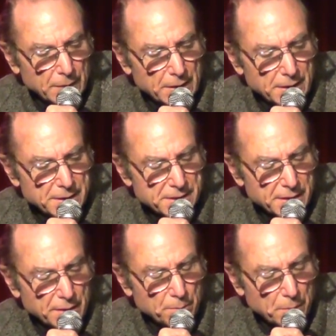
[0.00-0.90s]
Did he
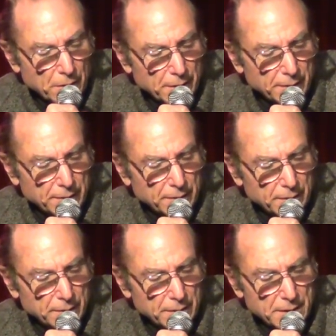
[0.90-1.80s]
see Martin?
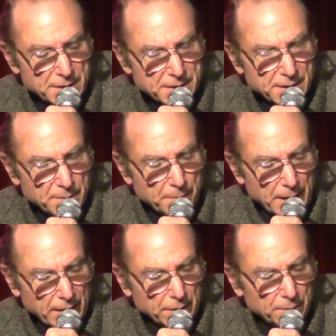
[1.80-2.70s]
Did he see
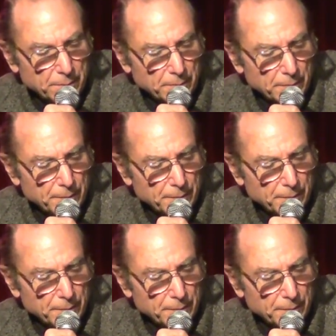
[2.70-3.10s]
Malcolm?